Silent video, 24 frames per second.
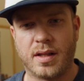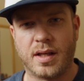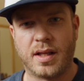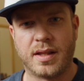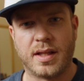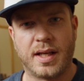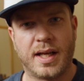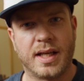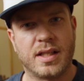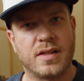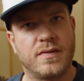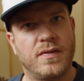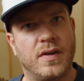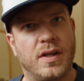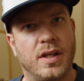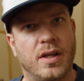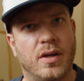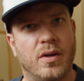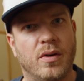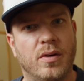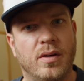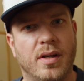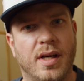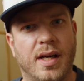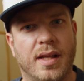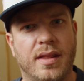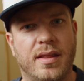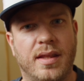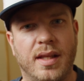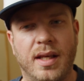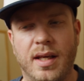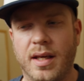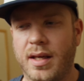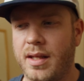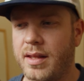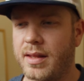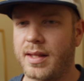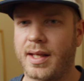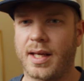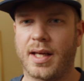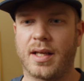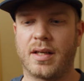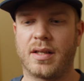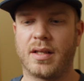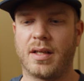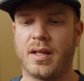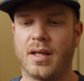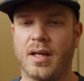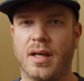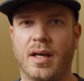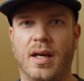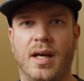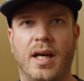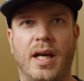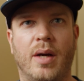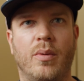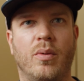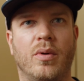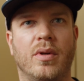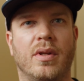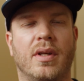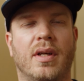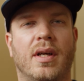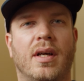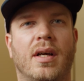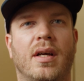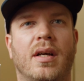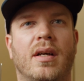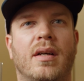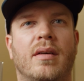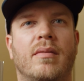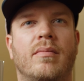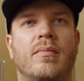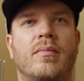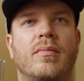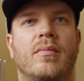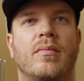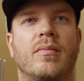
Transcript: in the next video, I think that I will